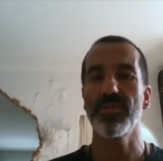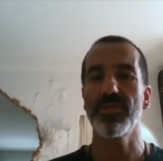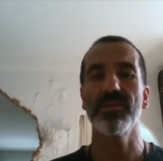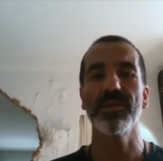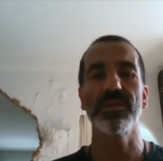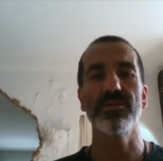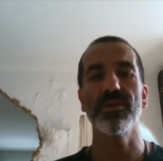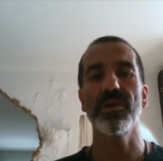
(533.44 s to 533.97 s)

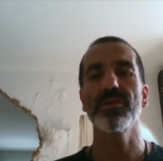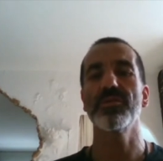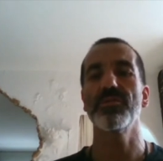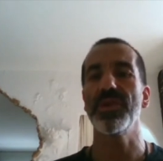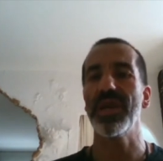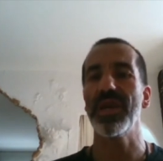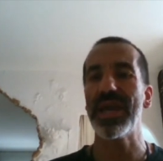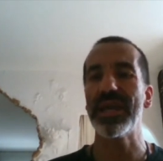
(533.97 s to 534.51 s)
probably do not
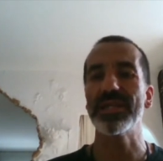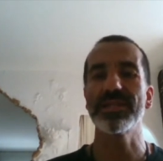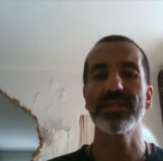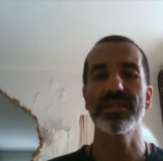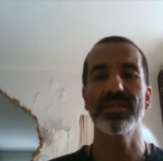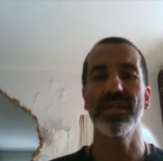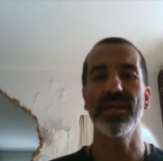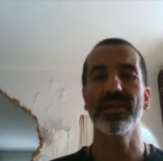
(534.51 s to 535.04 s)

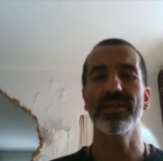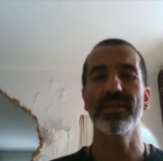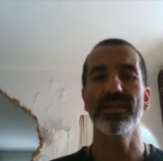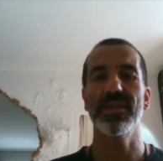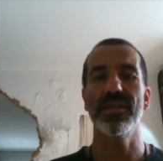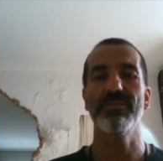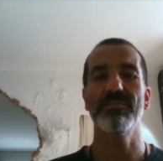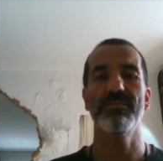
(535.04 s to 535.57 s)
realize that
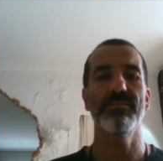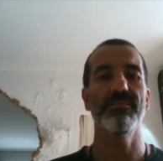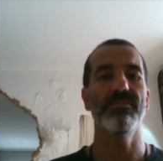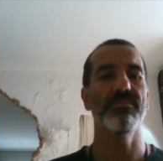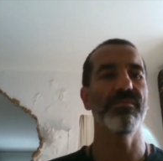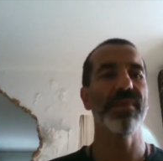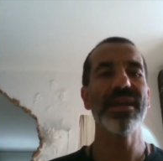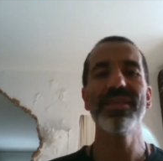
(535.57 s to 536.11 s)
that
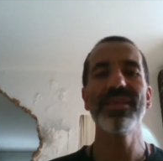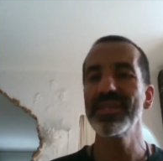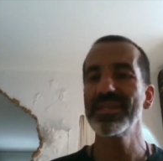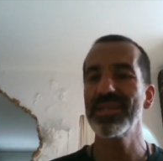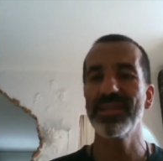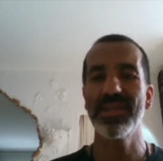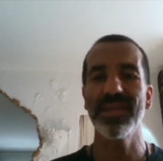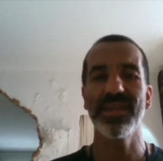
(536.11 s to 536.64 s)
many things
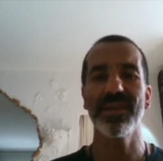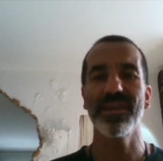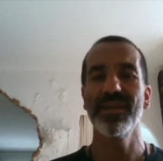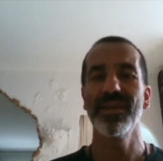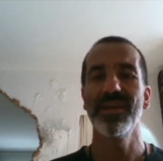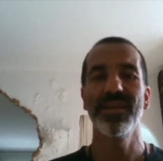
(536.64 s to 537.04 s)
that they are